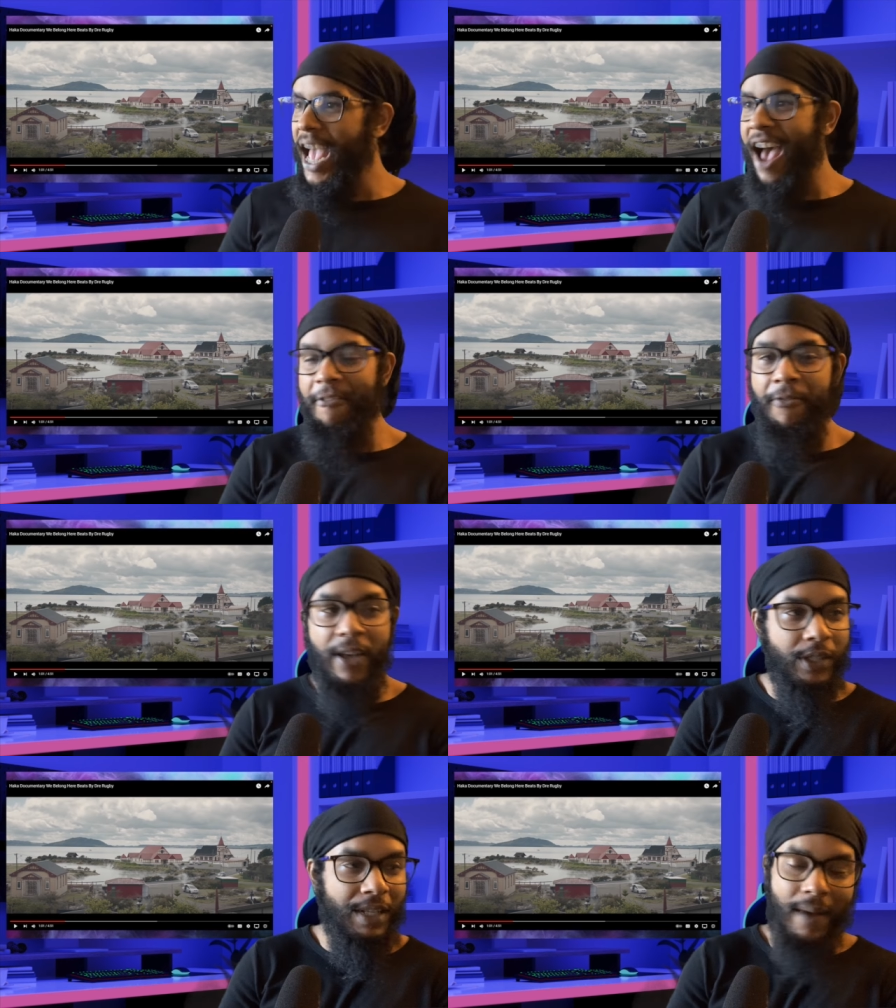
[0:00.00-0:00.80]
I
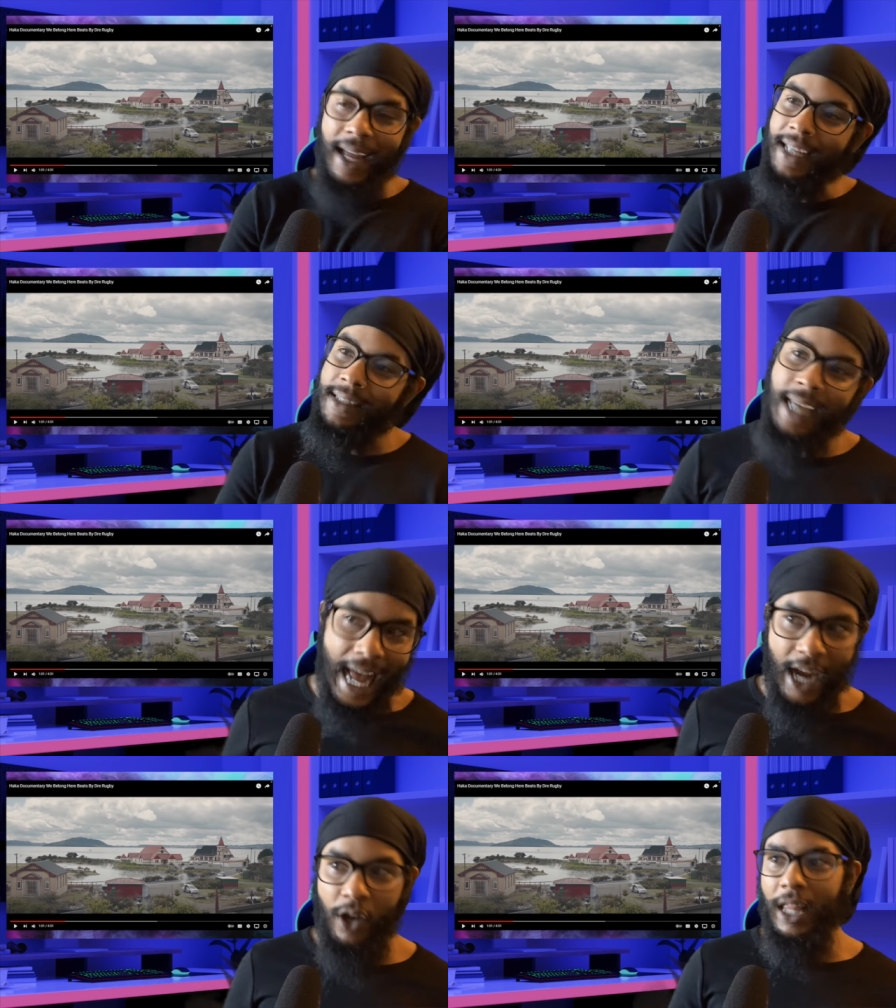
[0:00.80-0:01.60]
felt it my
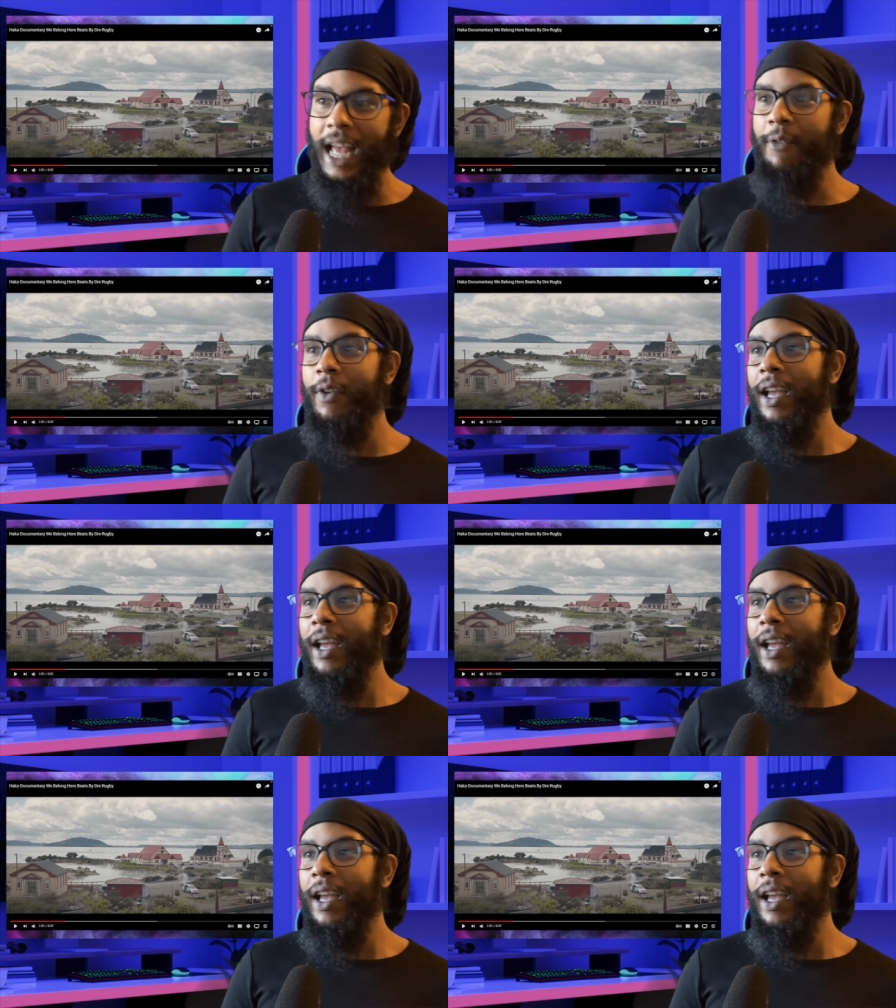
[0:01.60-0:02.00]
entire life.